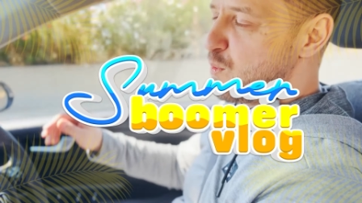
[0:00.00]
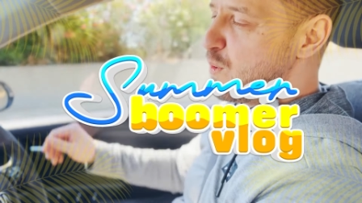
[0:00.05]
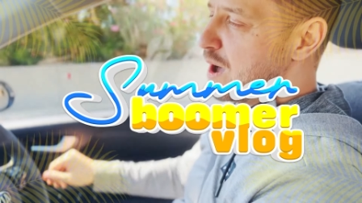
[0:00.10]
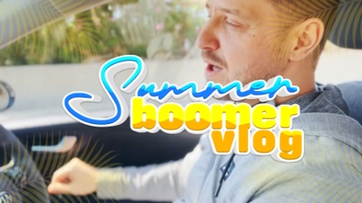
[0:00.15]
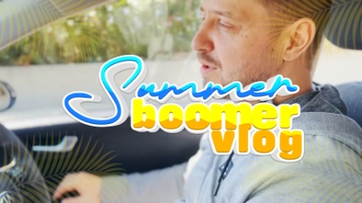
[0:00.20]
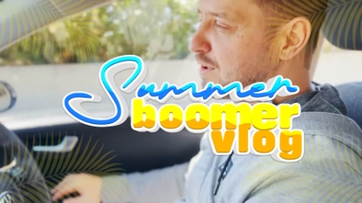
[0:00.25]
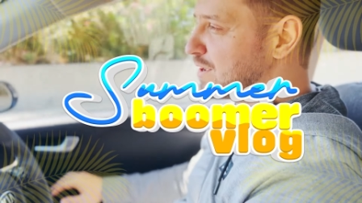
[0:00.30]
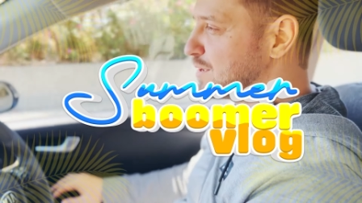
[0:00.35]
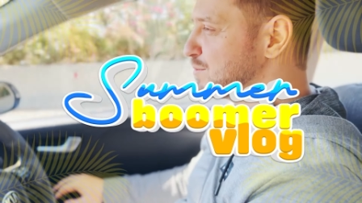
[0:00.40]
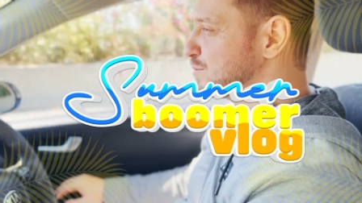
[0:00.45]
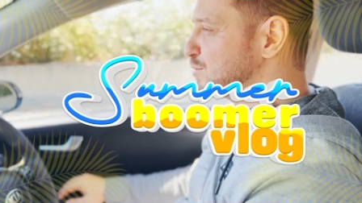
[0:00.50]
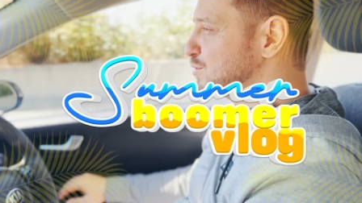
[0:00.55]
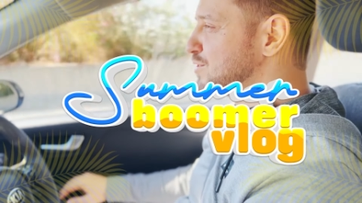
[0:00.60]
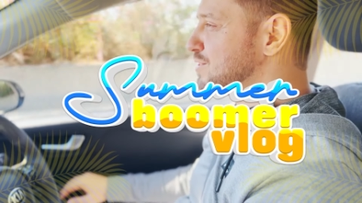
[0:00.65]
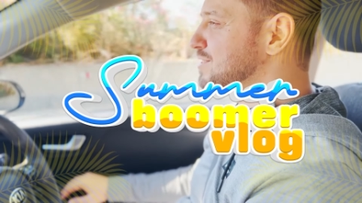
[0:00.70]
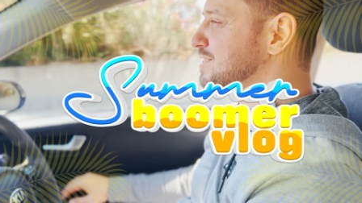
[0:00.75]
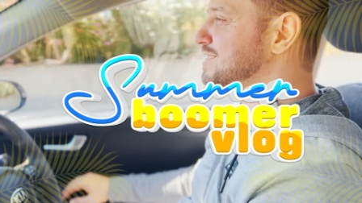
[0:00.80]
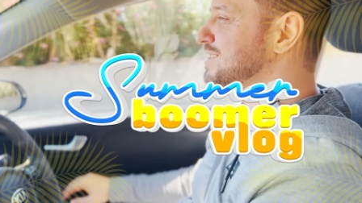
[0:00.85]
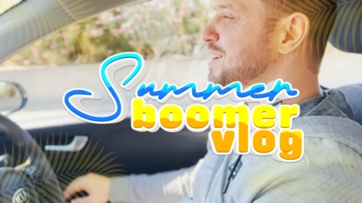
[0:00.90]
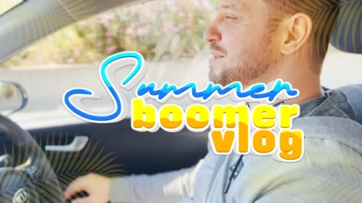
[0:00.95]
Welcome to the
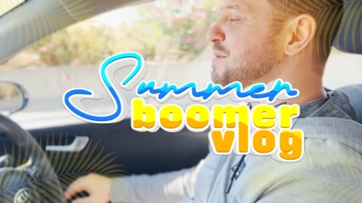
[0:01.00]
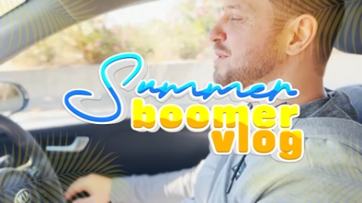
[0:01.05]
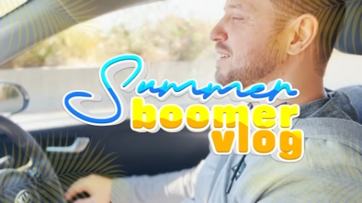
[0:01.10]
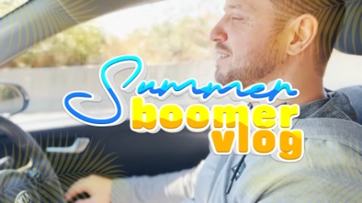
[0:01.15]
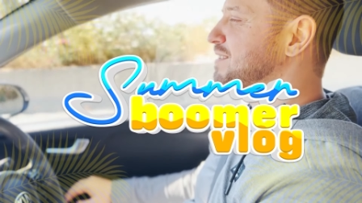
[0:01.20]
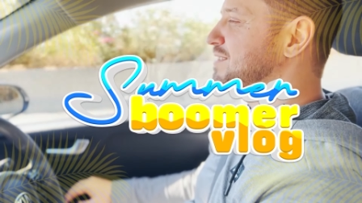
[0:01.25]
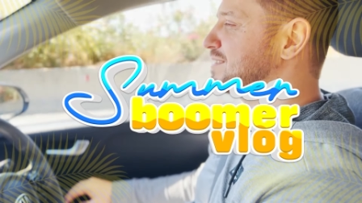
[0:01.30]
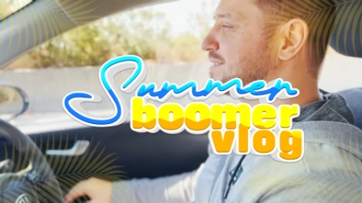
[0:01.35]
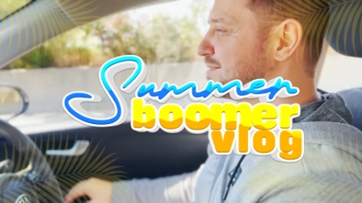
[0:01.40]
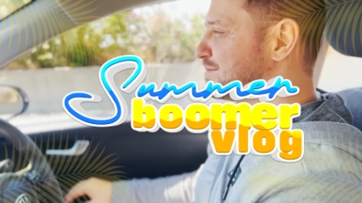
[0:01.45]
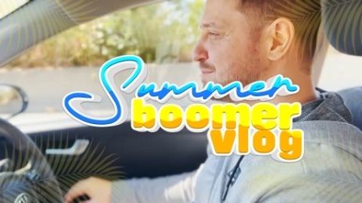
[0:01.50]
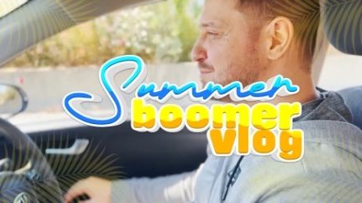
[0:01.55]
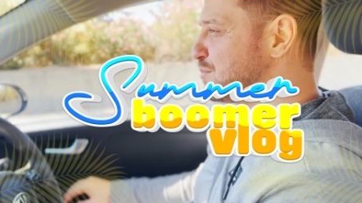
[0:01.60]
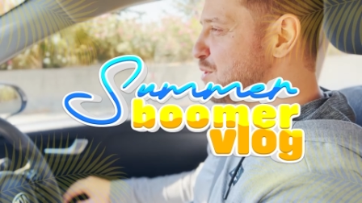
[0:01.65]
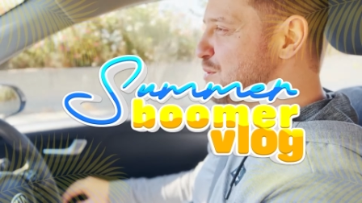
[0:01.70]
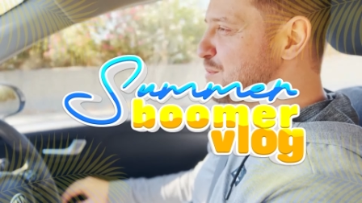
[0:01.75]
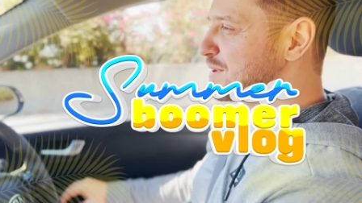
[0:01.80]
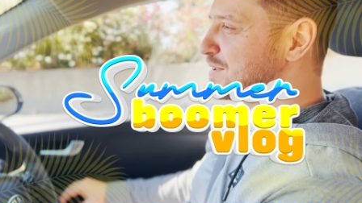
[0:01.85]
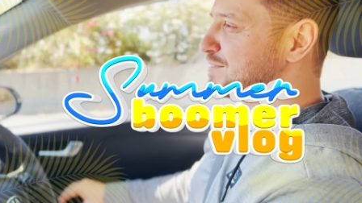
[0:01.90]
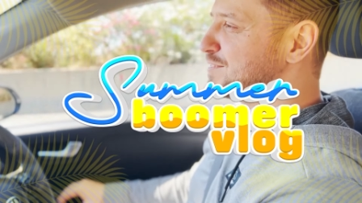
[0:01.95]
seller
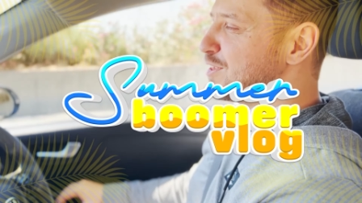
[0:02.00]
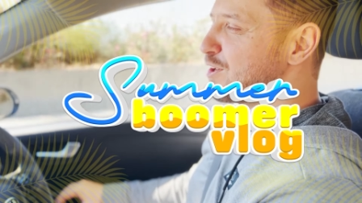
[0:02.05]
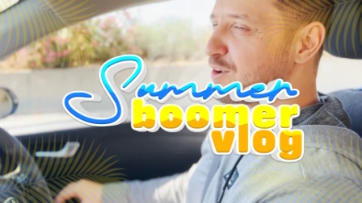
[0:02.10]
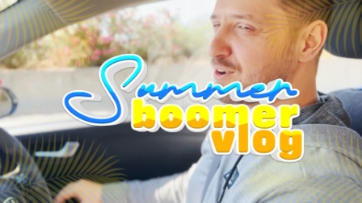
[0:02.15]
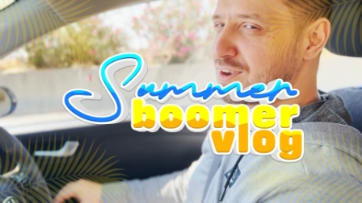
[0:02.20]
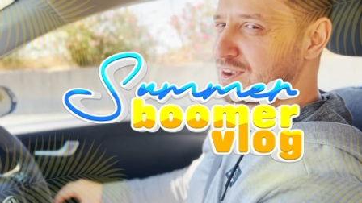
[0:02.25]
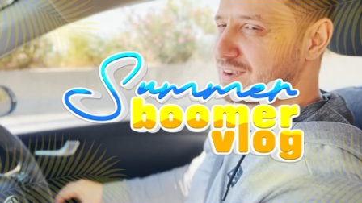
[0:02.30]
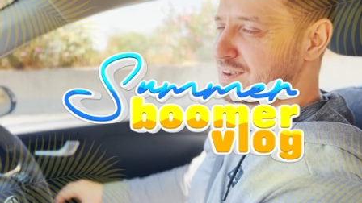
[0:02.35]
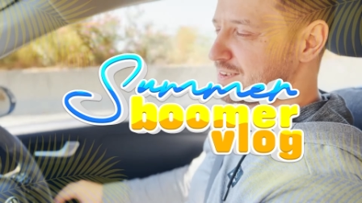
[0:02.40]
boomer vlog